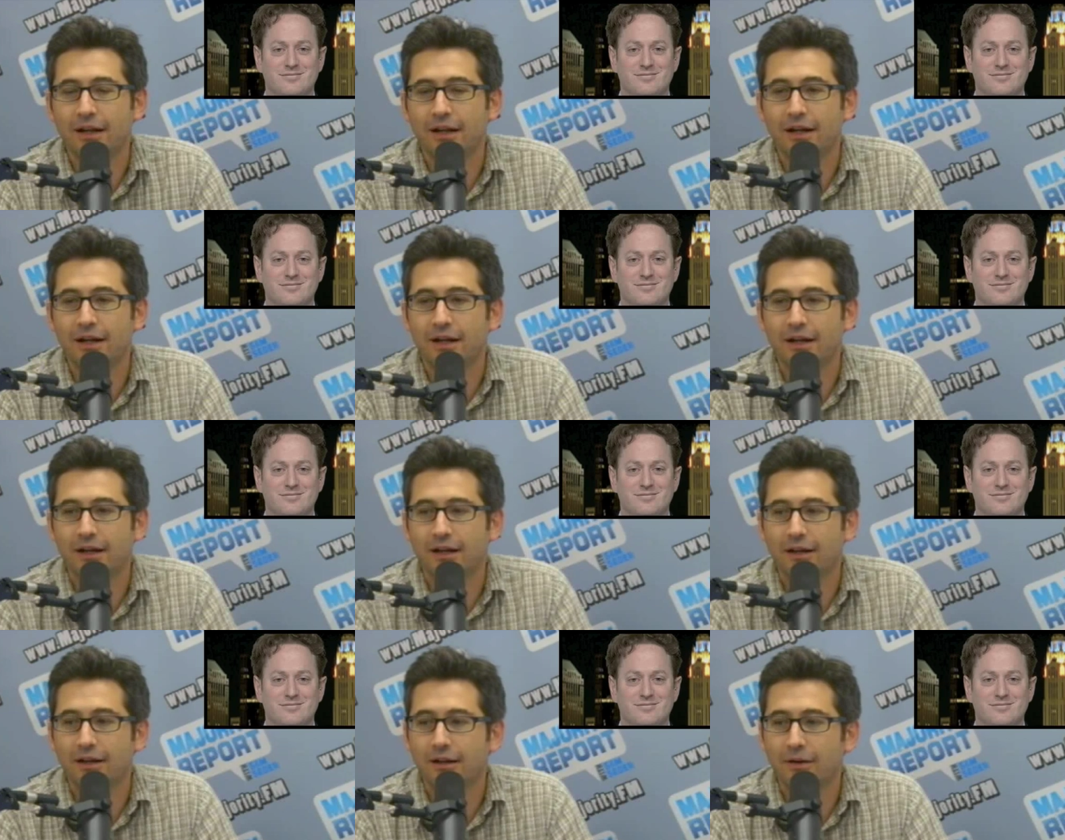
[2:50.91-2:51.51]

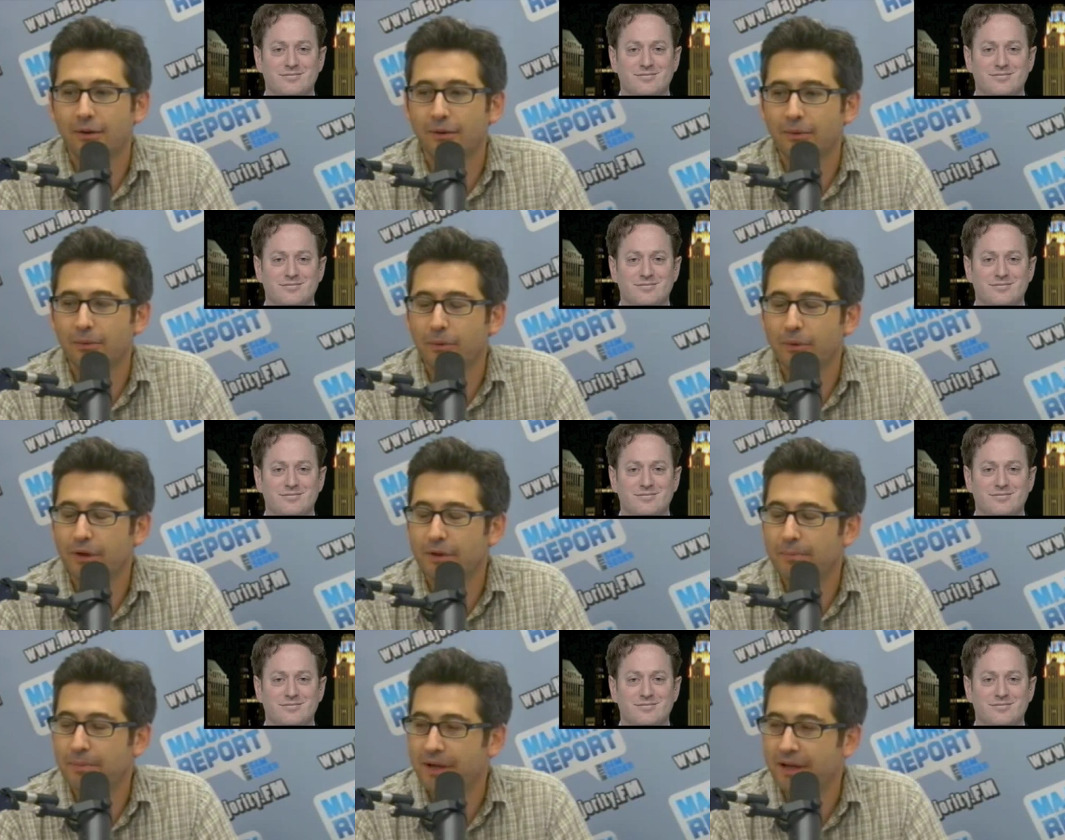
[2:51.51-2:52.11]
Speaker 1: Uh,
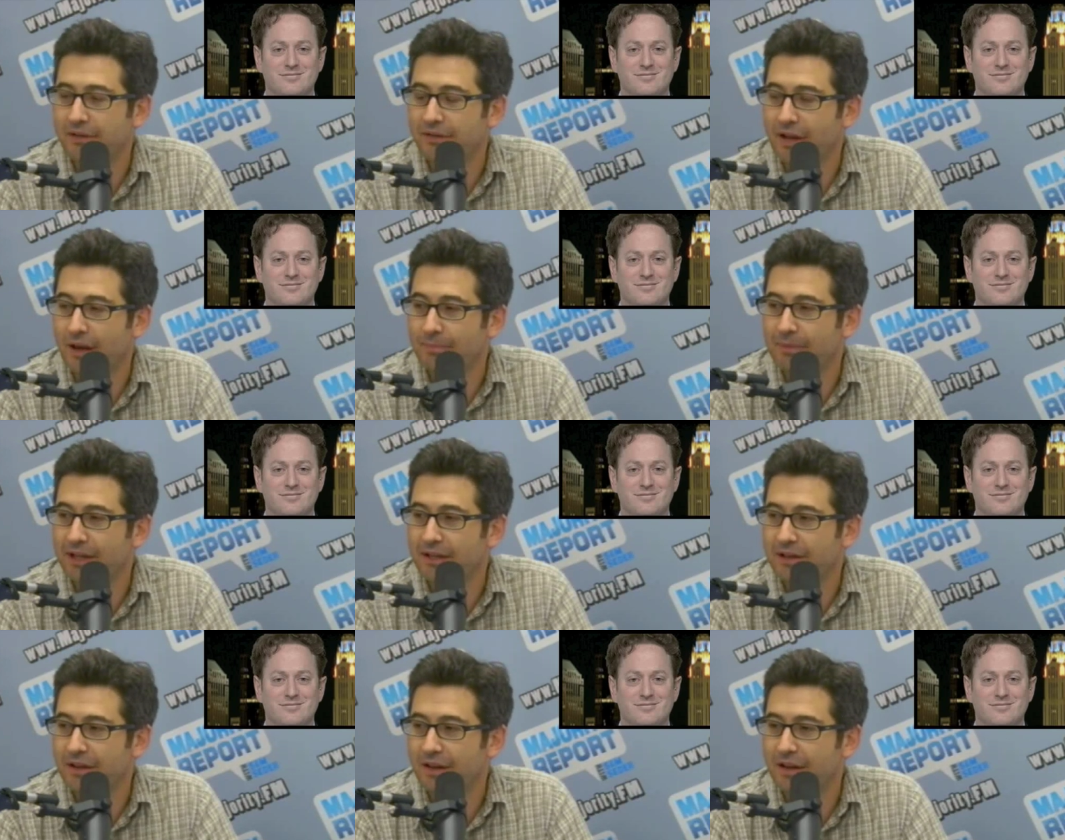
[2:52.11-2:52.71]
would be
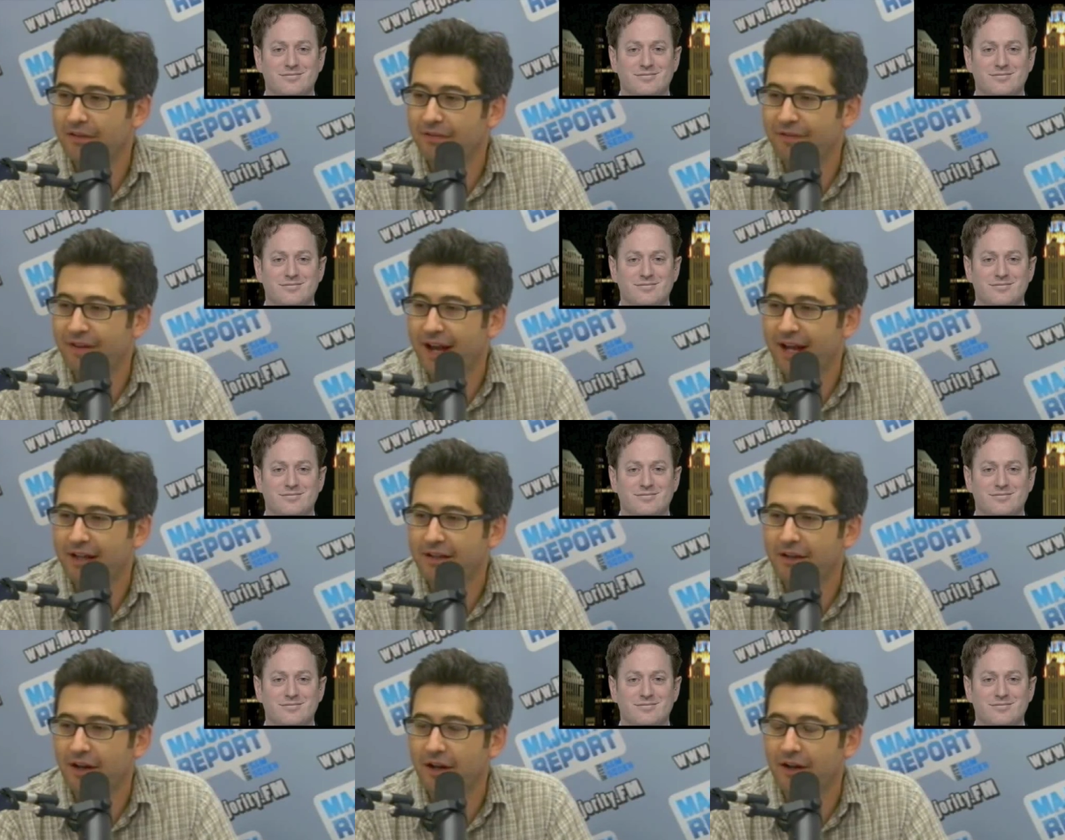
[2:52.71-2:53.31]
something to the
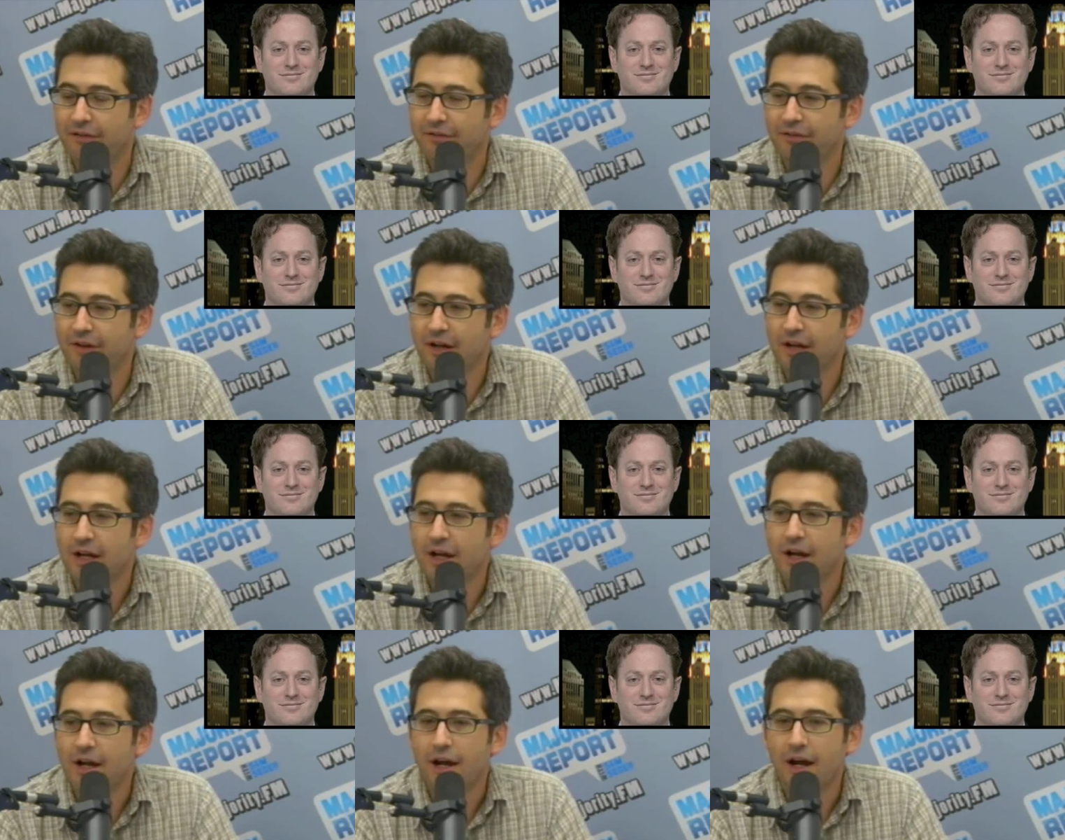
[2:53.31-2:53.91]
effect of,
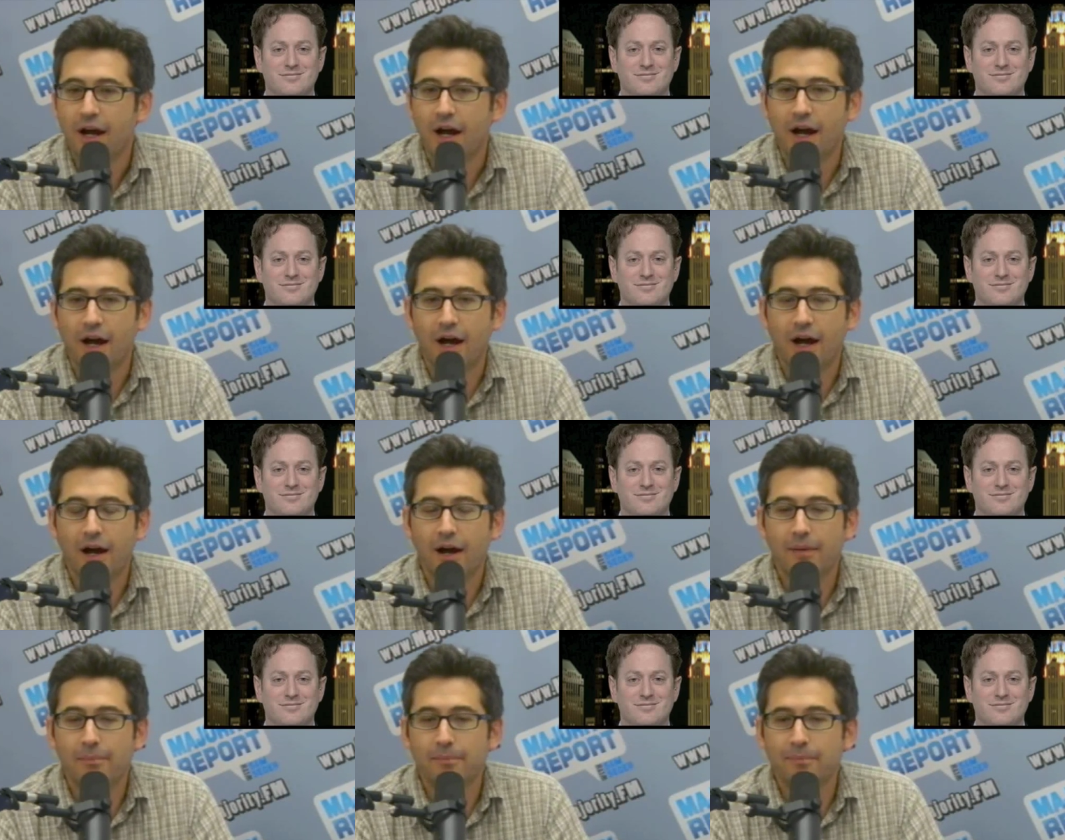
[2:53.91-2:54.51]

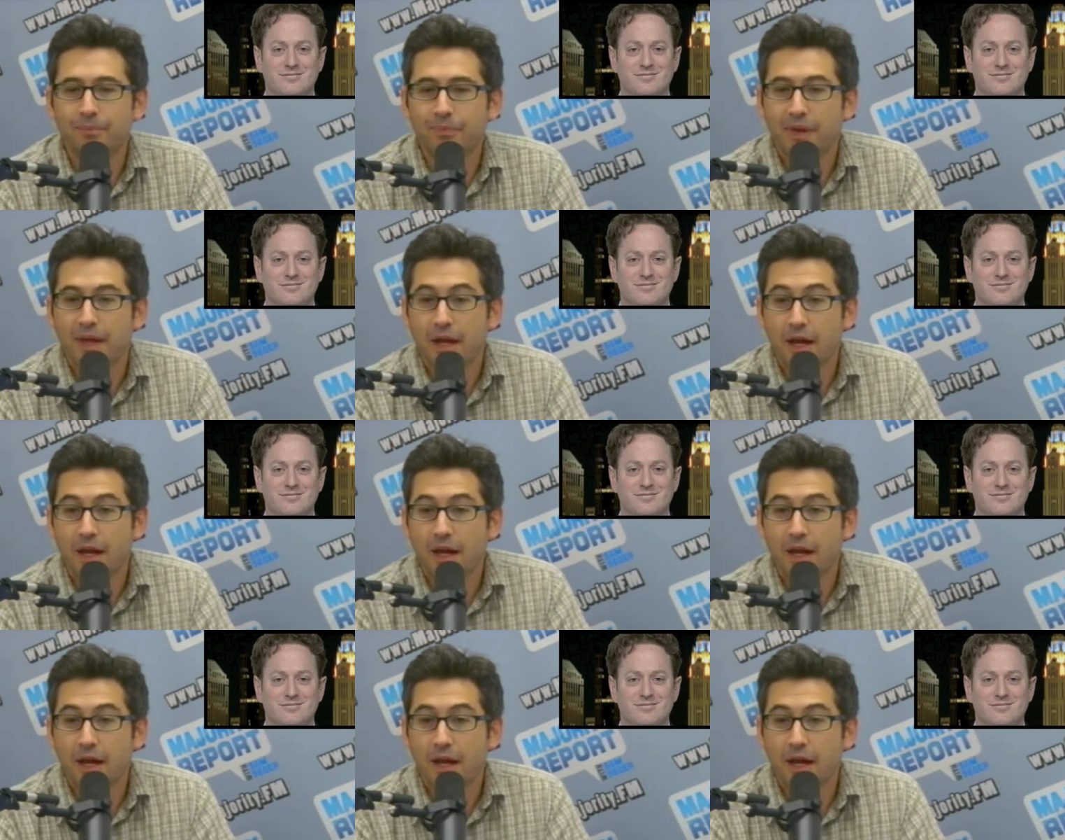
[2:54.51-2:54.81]
um,